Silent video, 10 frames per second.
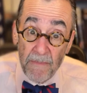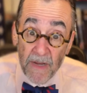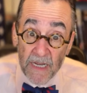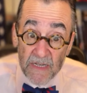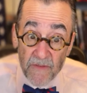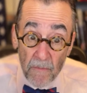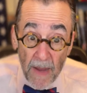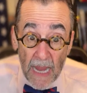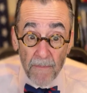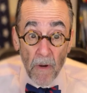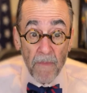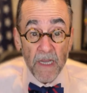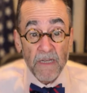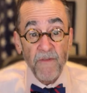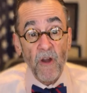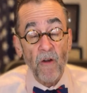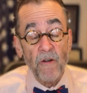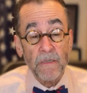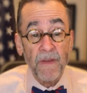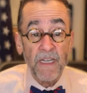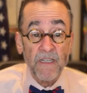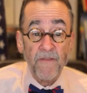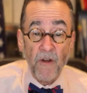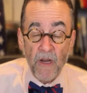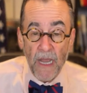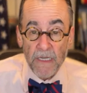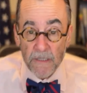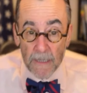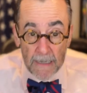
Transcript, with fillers: because of your backbone, because of your courage, or because of your guts.